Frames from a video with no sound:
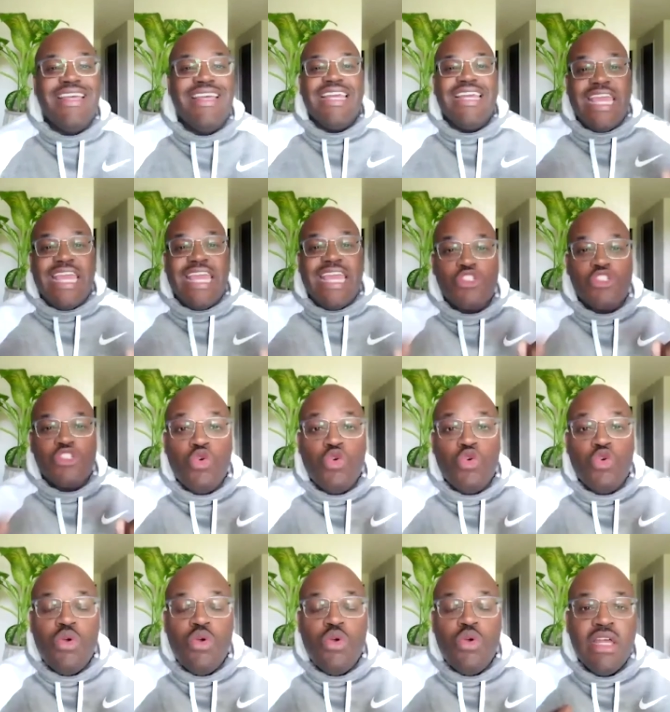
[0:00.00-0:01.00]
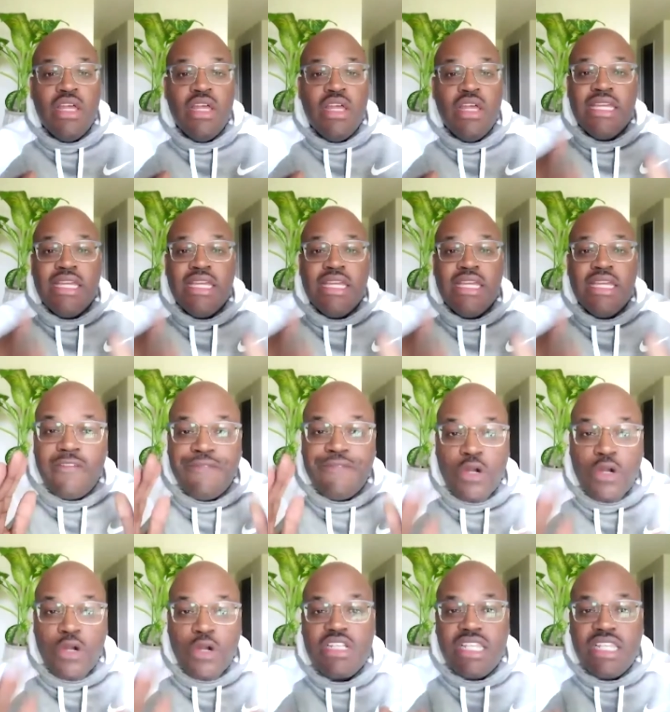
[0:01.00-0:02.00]
guess who? Guess who the first
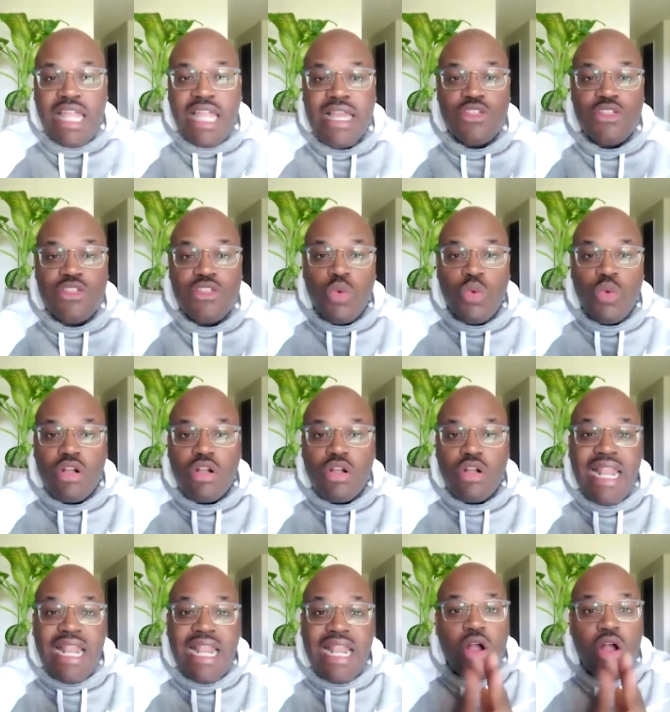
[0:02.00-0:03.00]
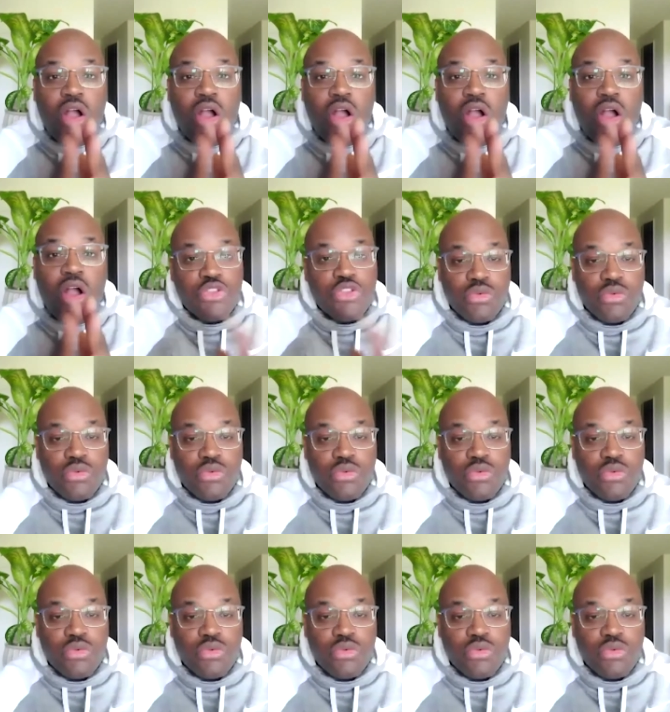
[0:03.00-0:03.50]
clients were that I called through?